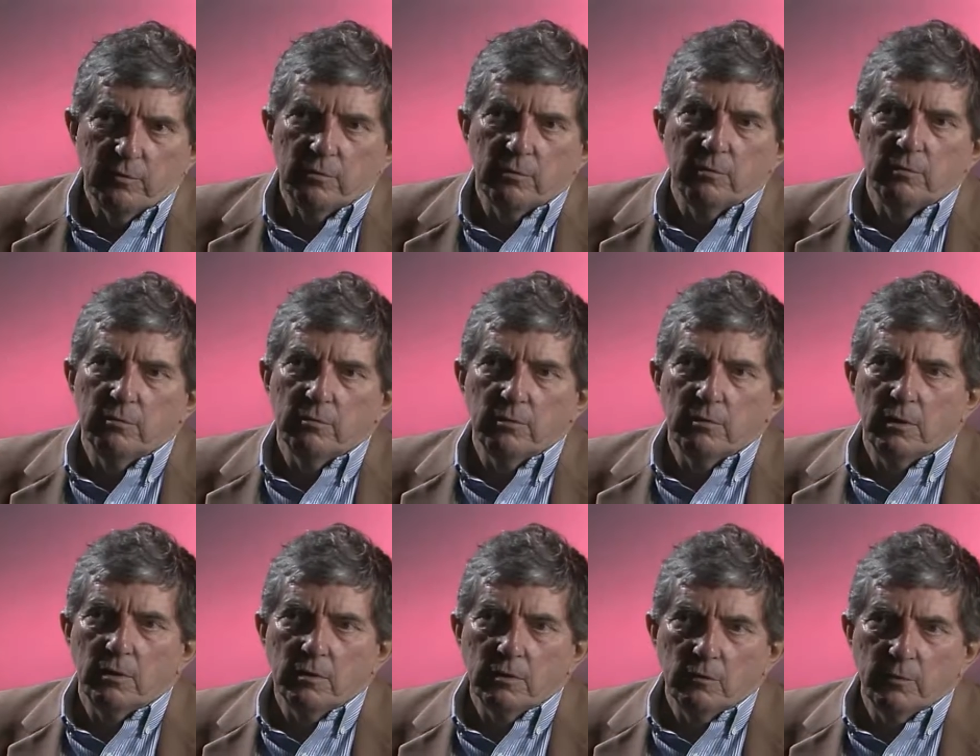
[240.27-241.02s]
uh,
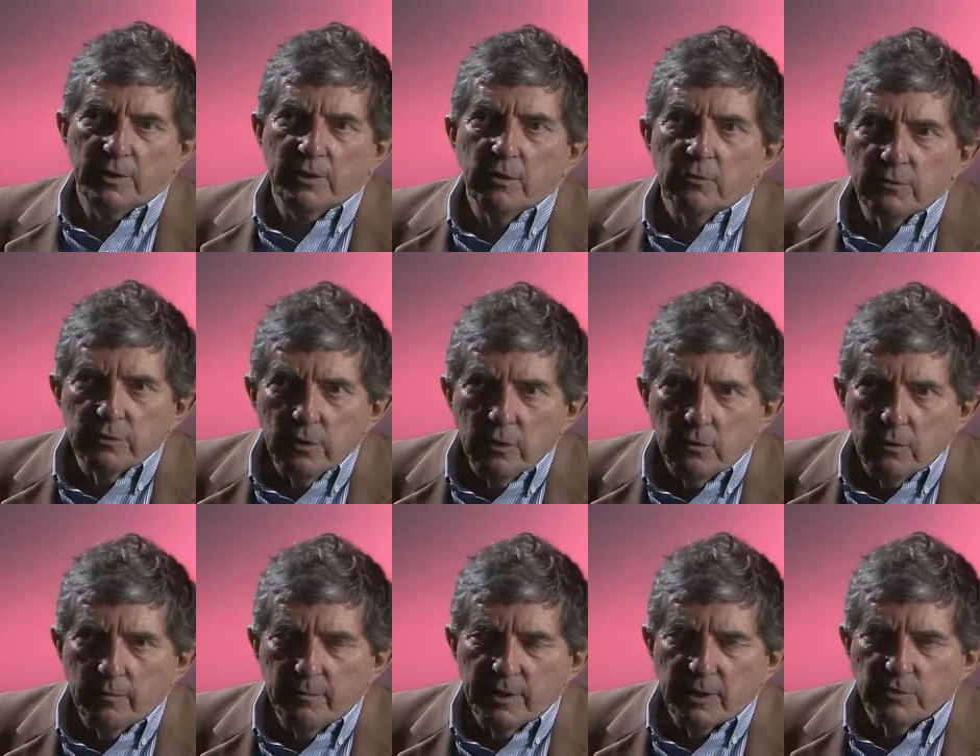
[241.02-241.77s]
although we don't
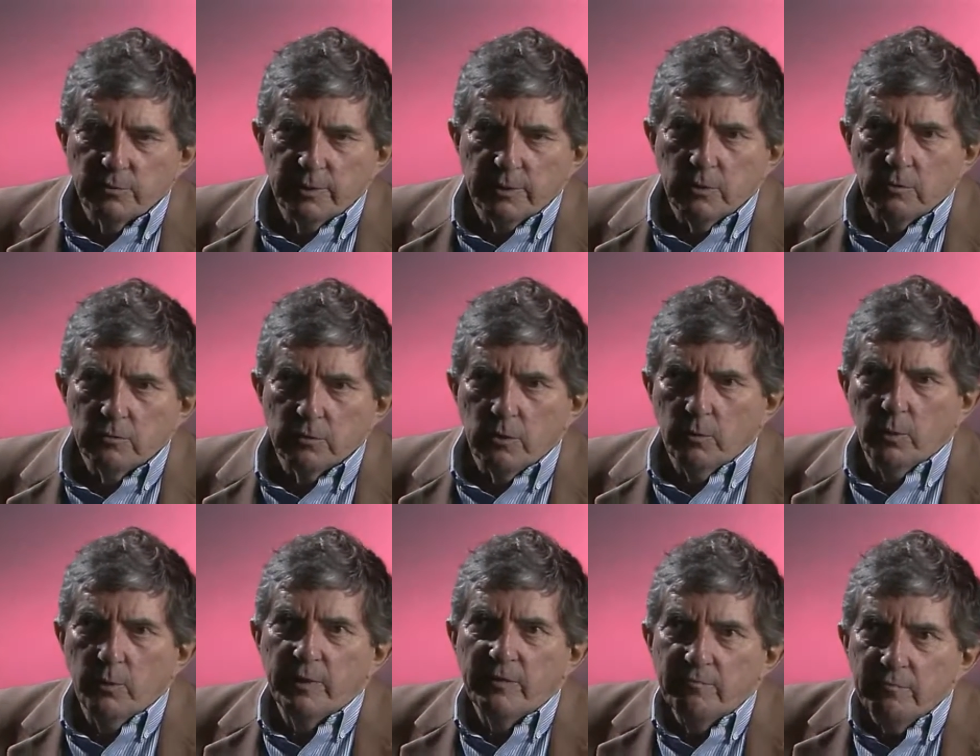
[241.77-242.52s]
know it because we don't know
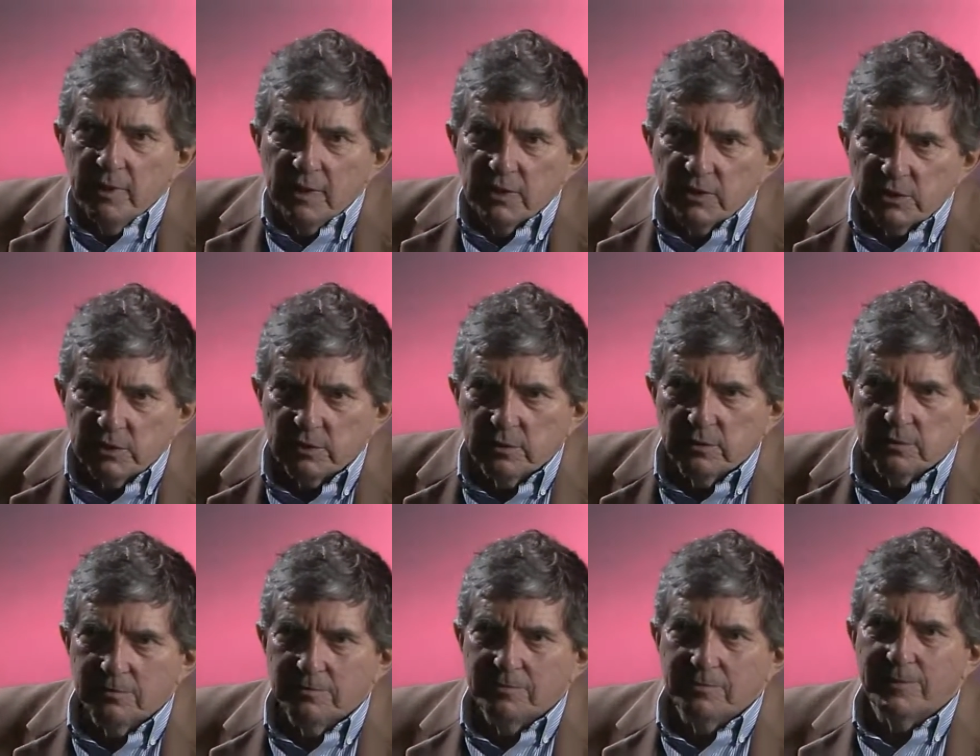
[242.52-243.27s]
what we've
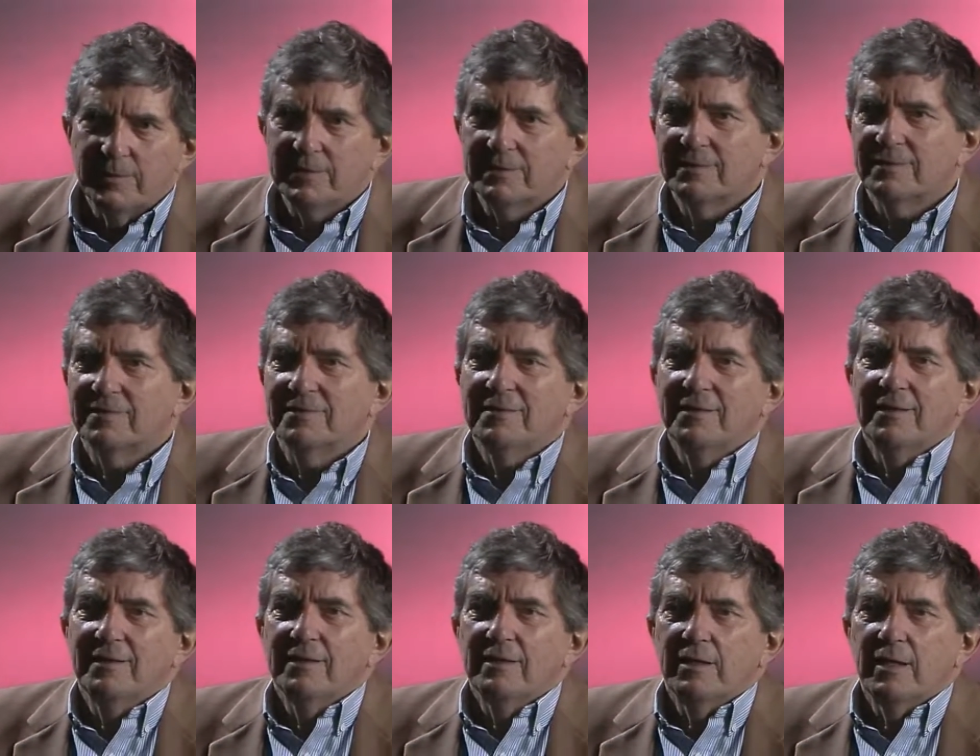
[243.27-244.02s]
missed. But
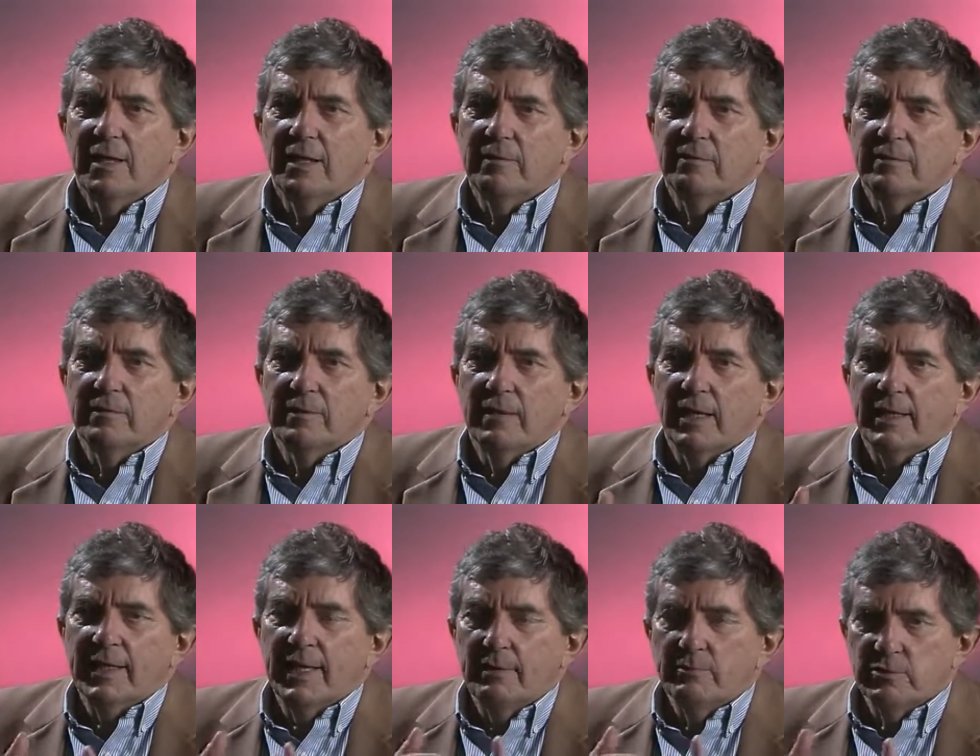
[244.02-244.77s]
I,
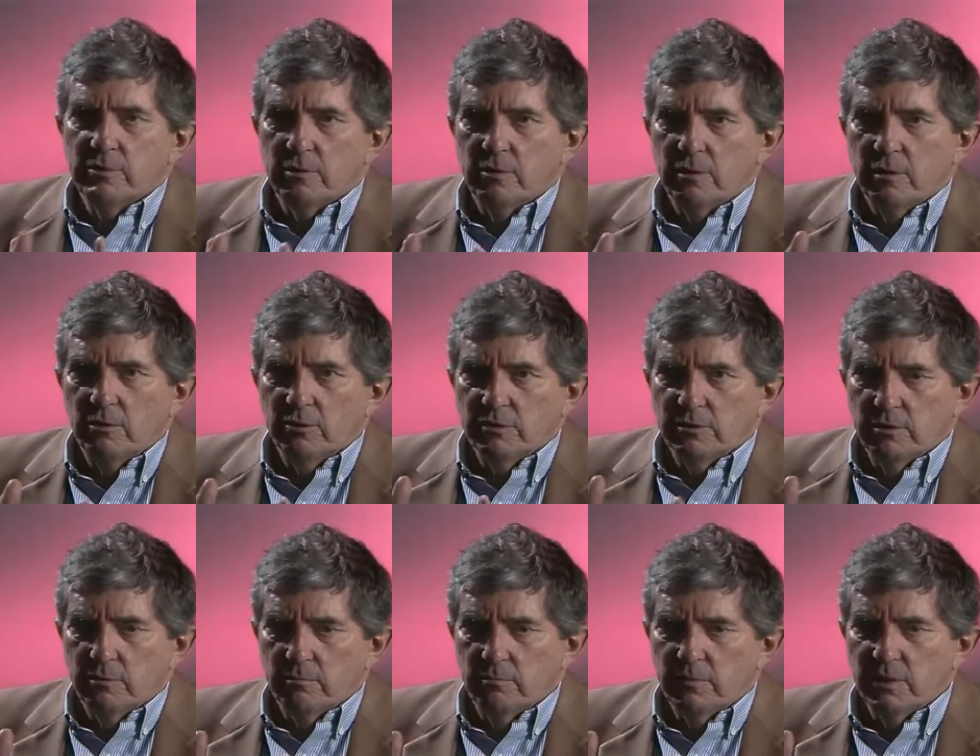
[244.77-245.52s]
I came so close
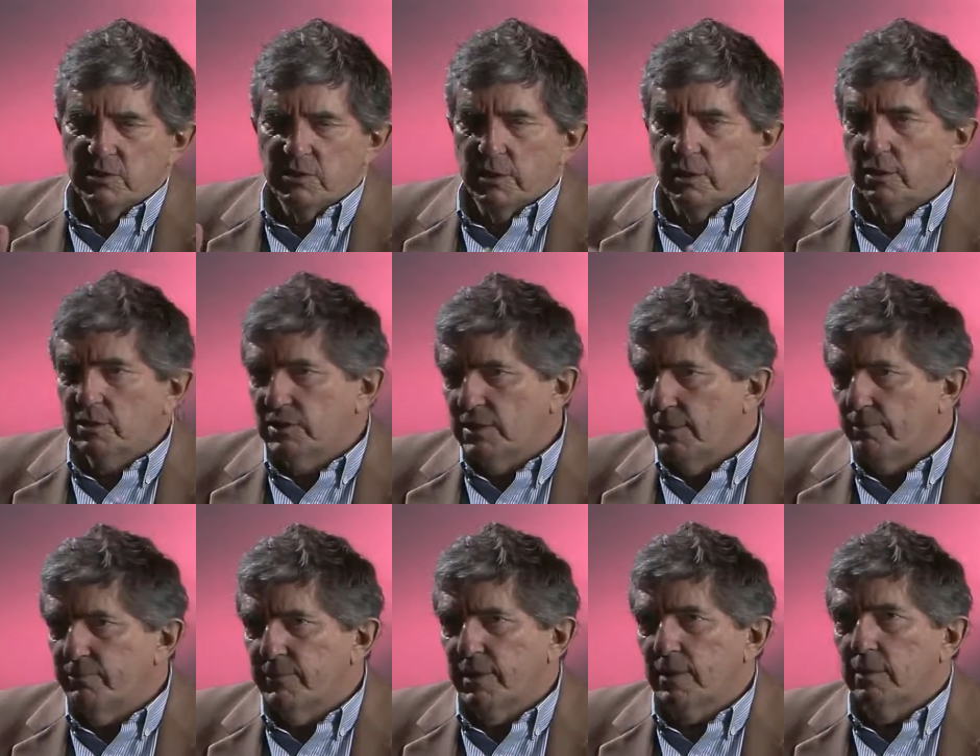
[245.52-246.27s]
to missing
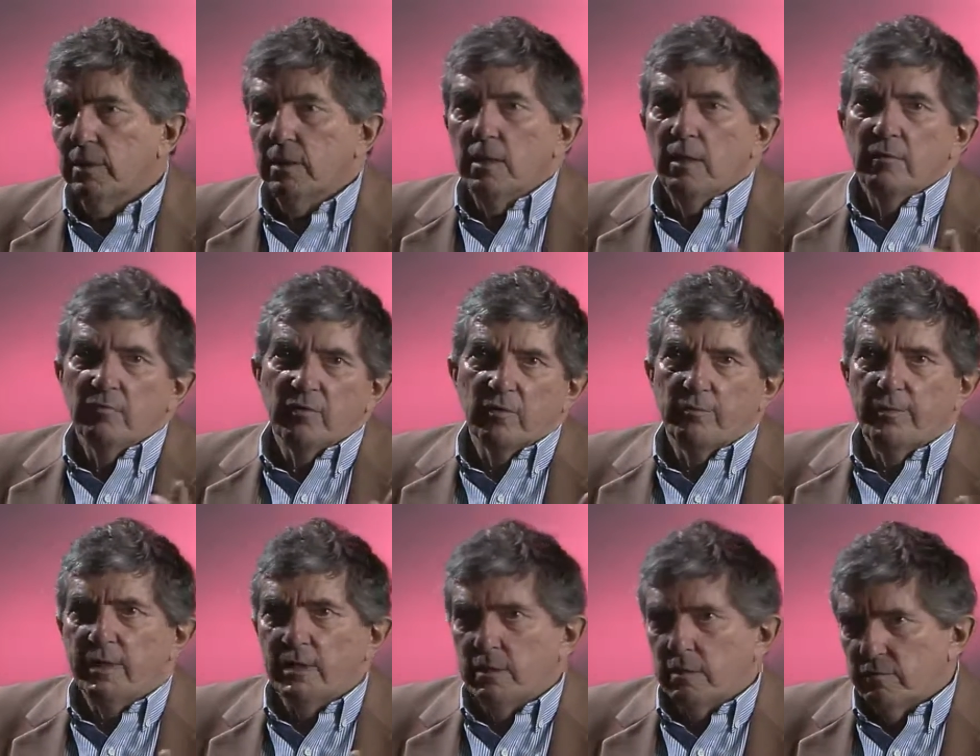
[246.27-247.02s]
something, for
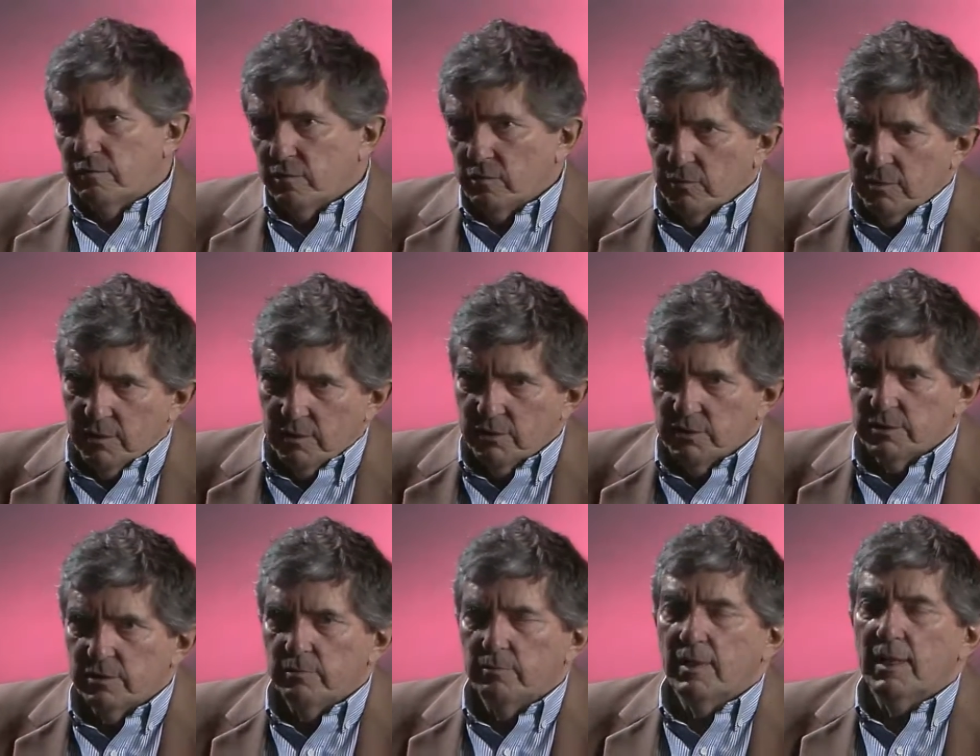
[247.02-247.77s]
better or for
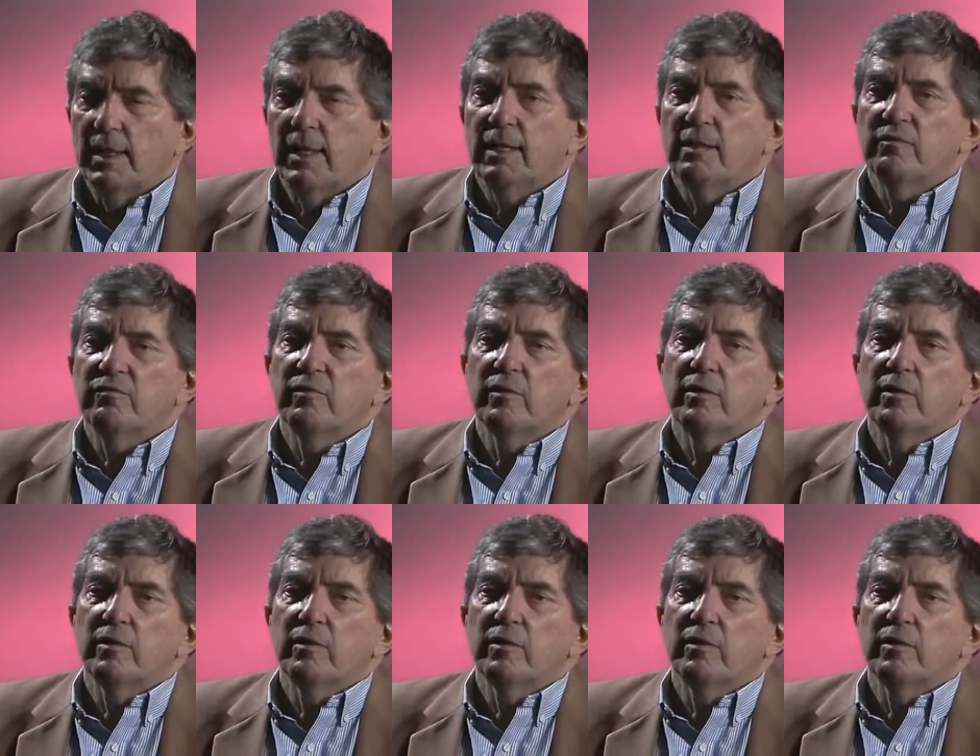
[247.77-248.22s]
worse, in my life.